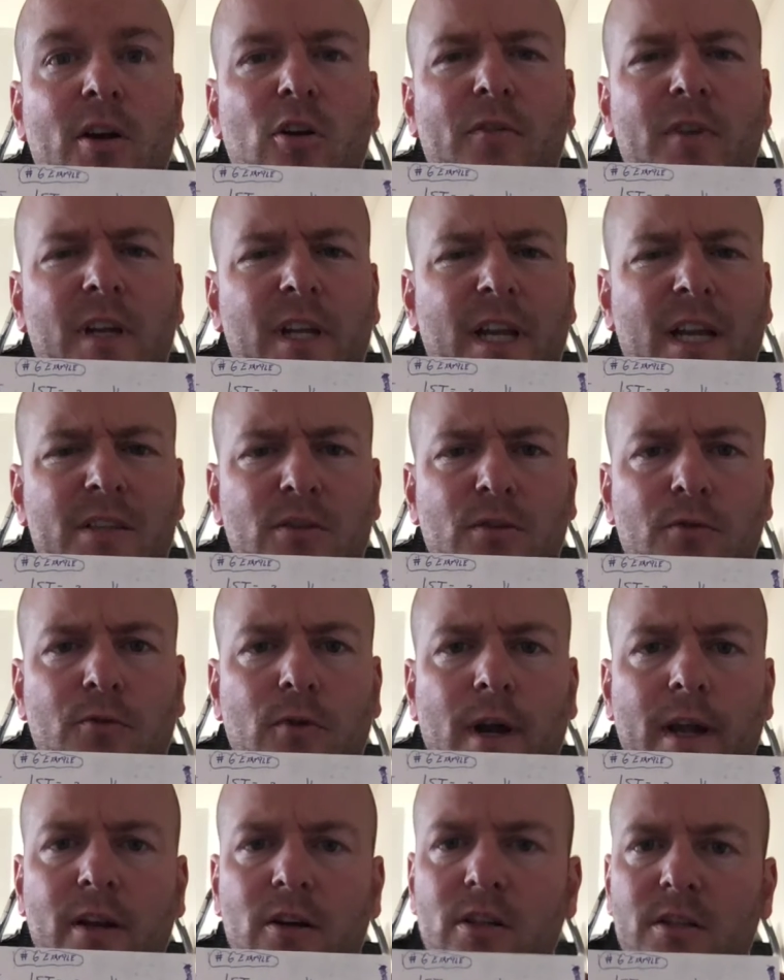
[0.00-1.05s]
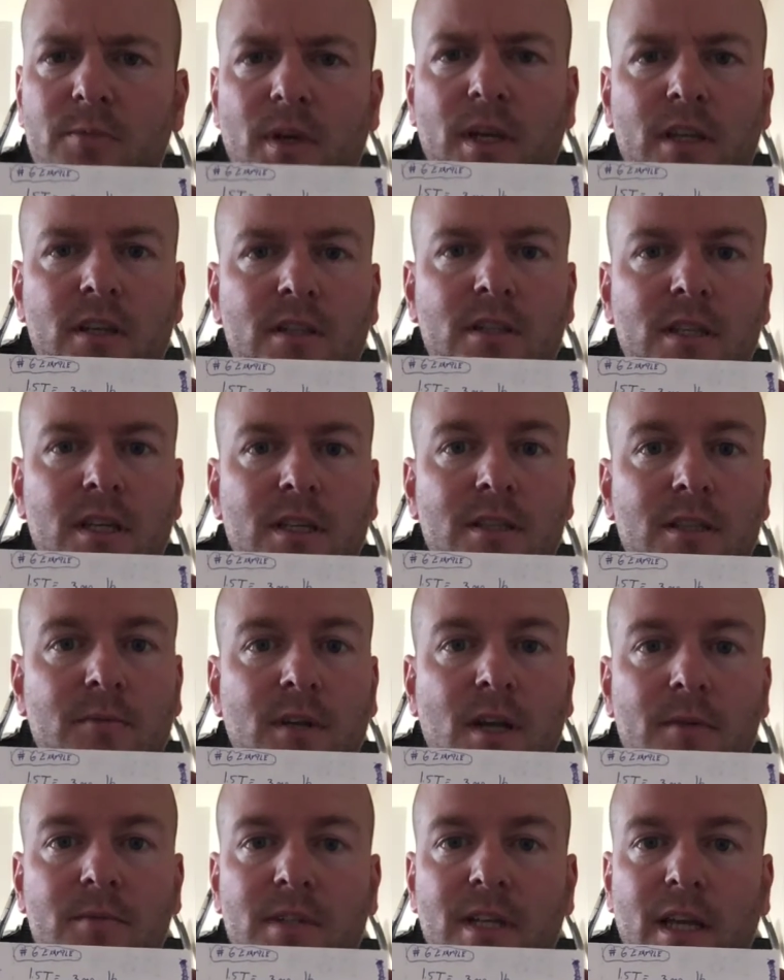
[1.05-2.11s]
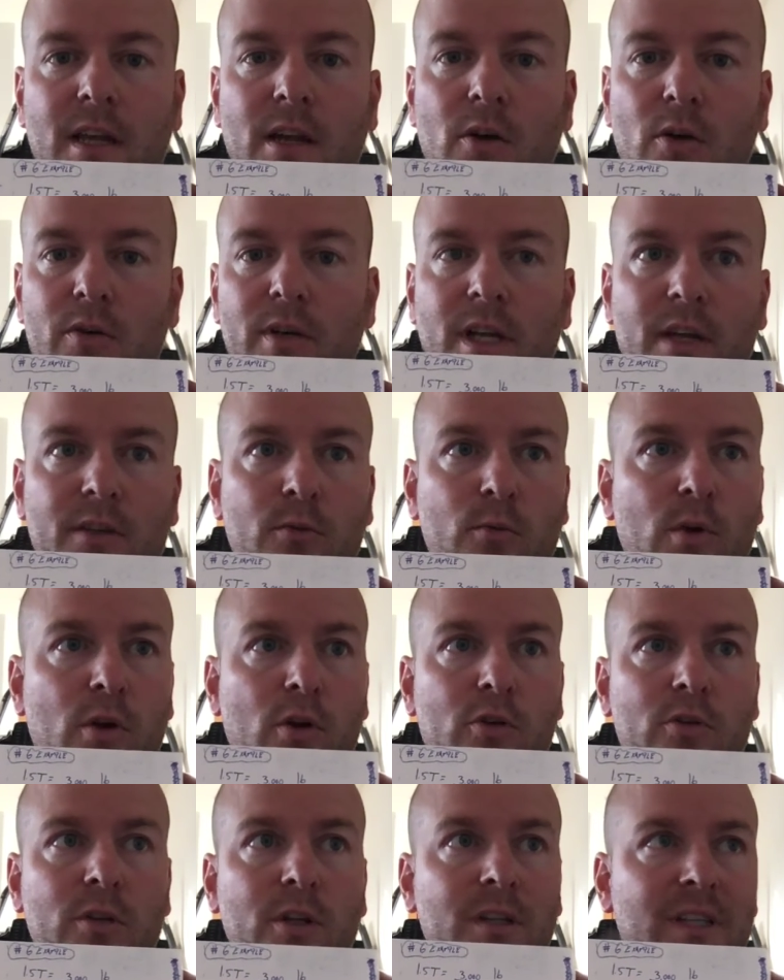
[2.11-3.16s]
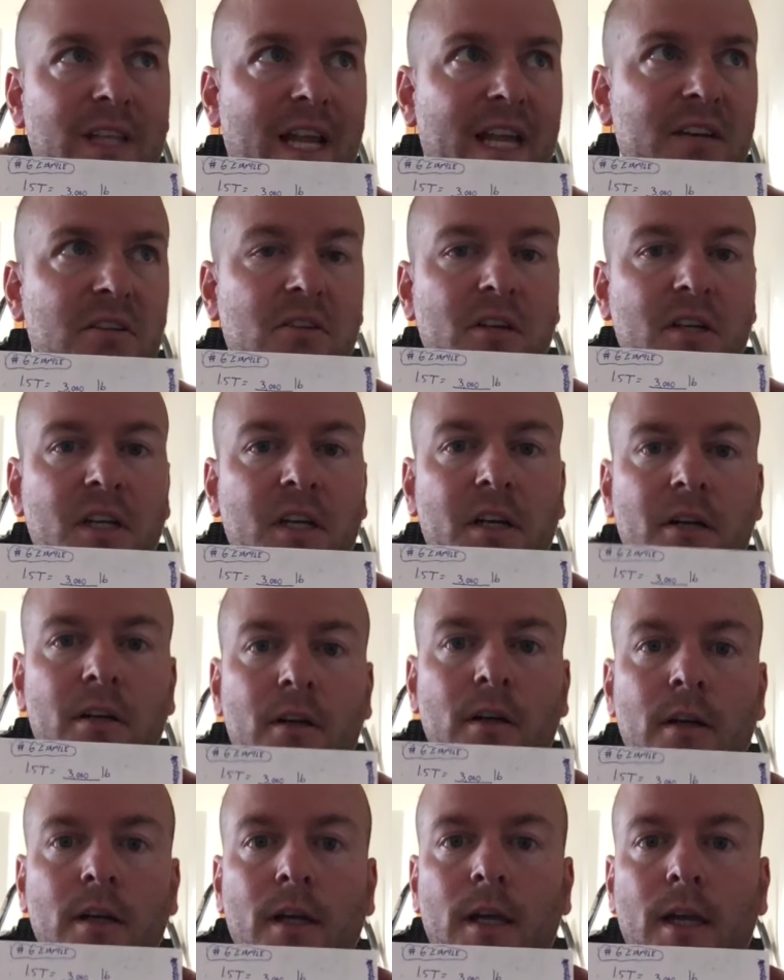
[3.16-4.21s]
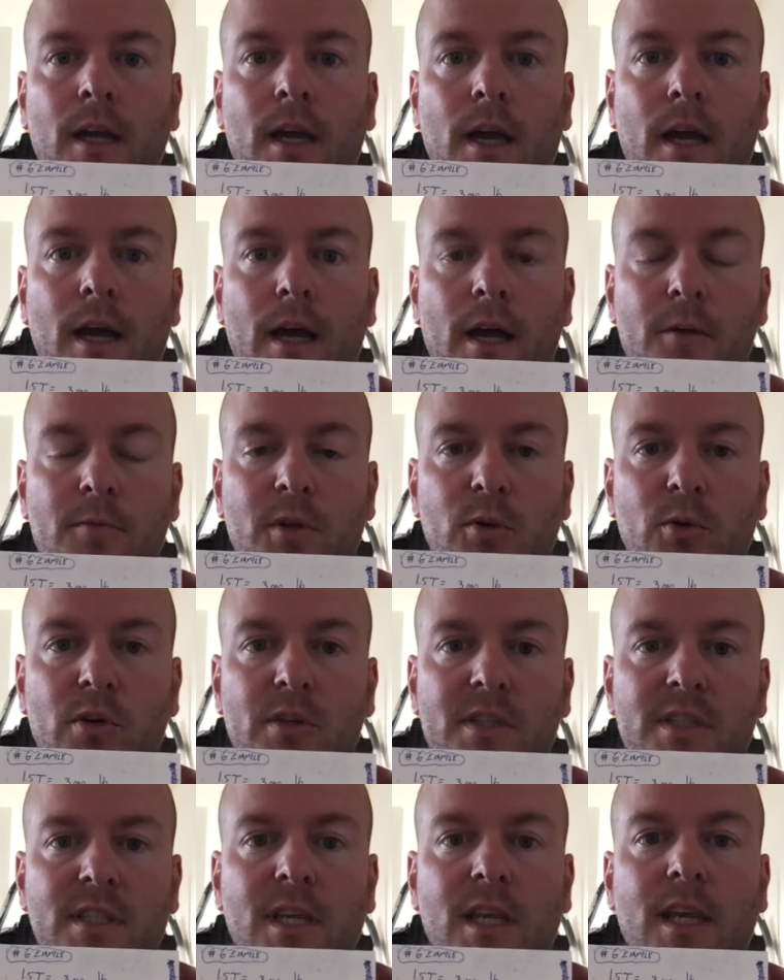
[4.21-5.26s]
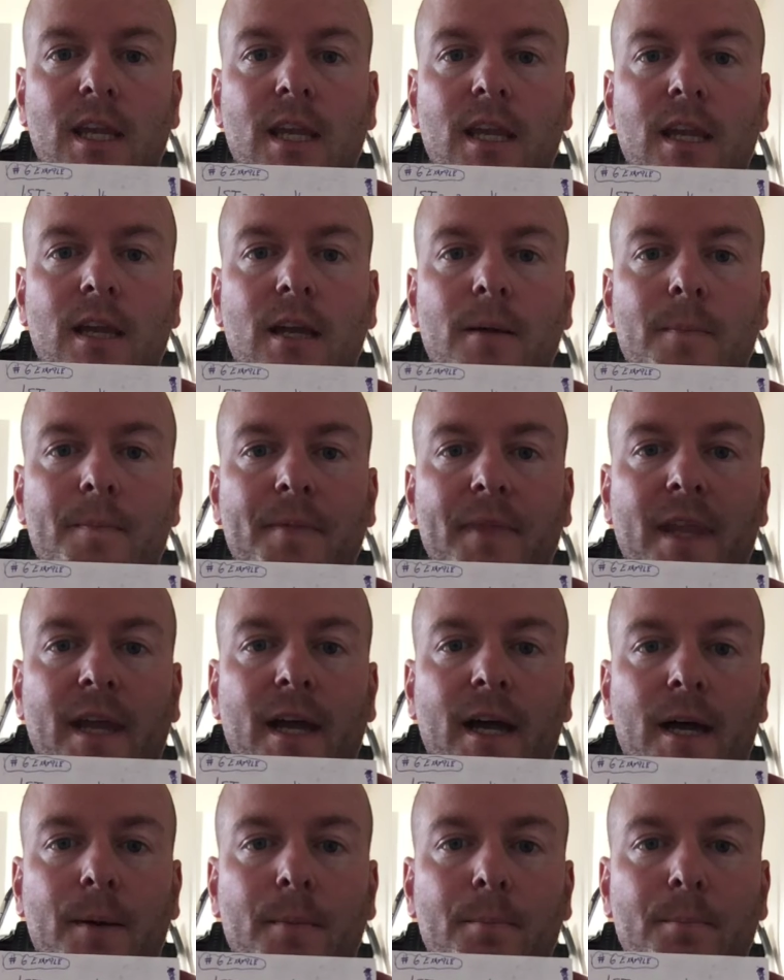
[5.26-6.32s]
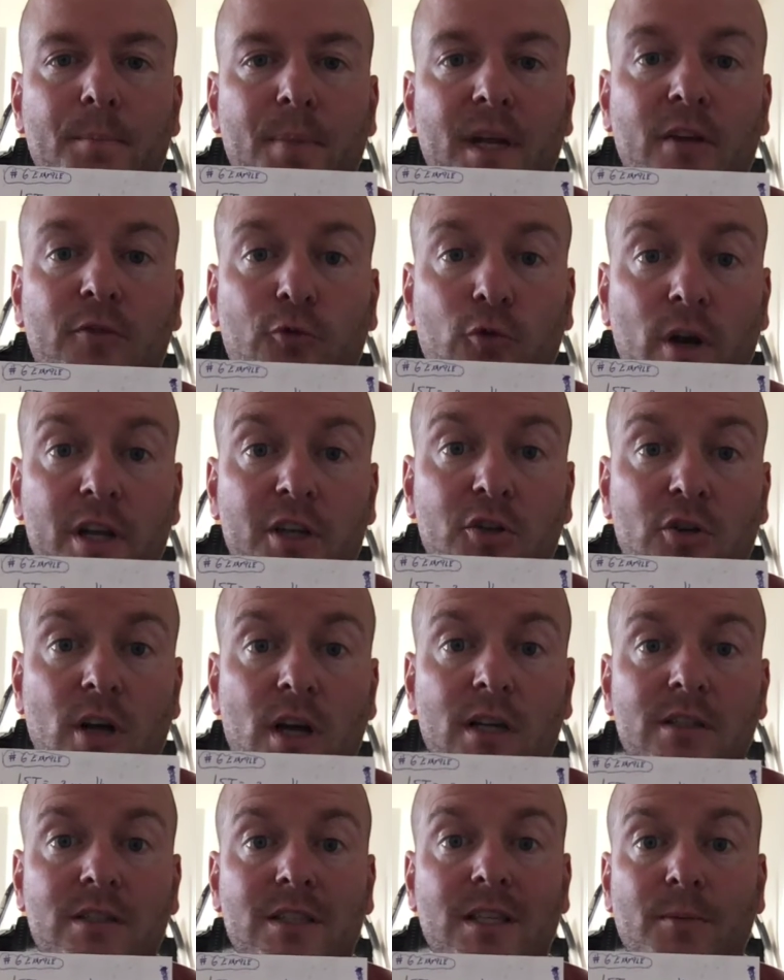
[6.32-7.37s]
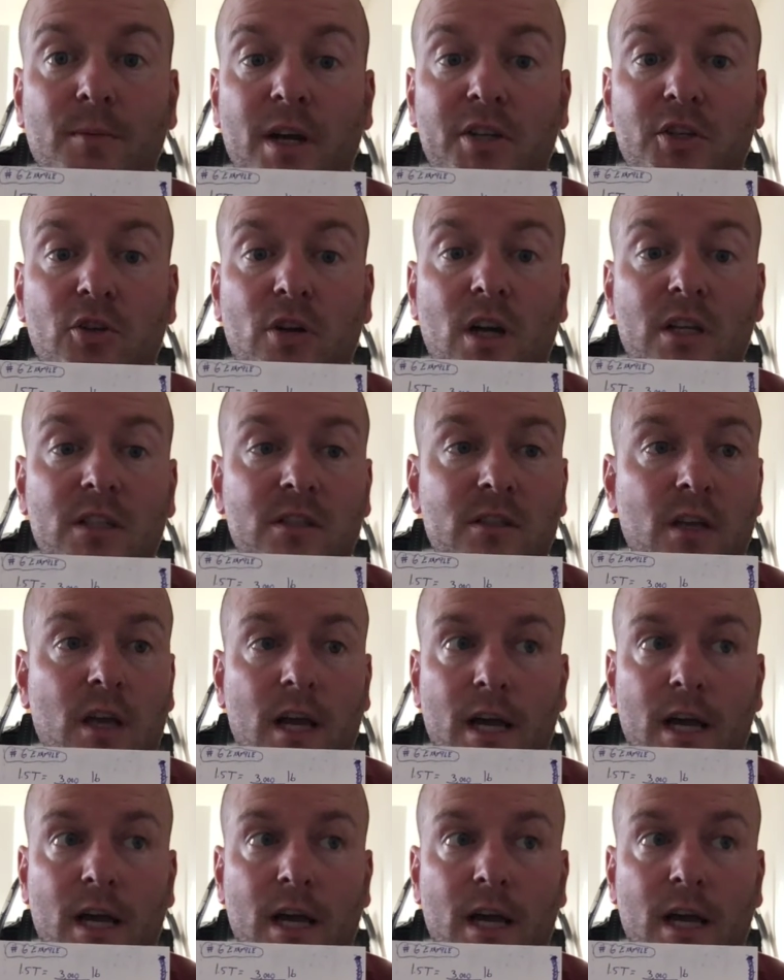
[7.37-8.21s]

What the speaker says: know if any of you guys are freighters, but you see sometimes going down the road, between Lander and here, you will see big freight trucks, semi trucks